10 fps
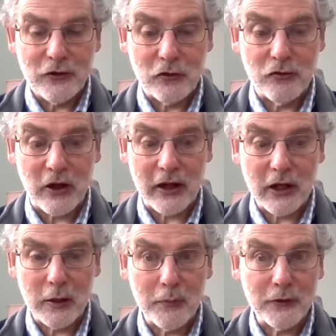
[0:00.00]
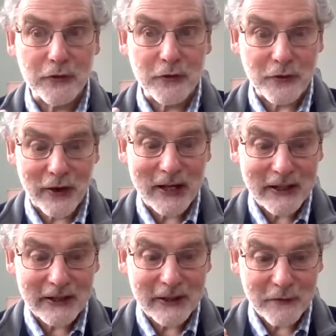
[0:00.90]
So Jacob was
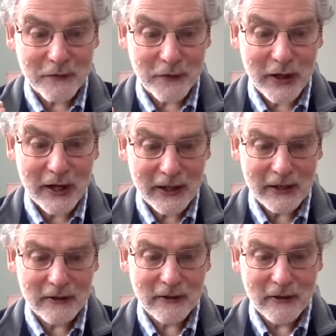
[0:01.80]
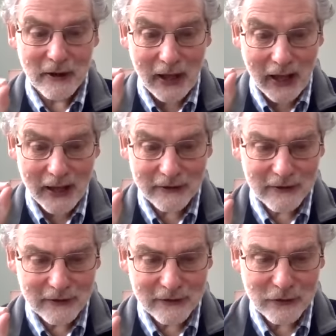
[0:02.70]
greatly afraid
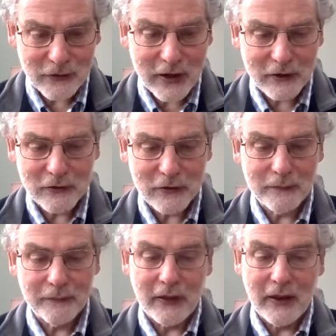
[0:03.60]
and distressed,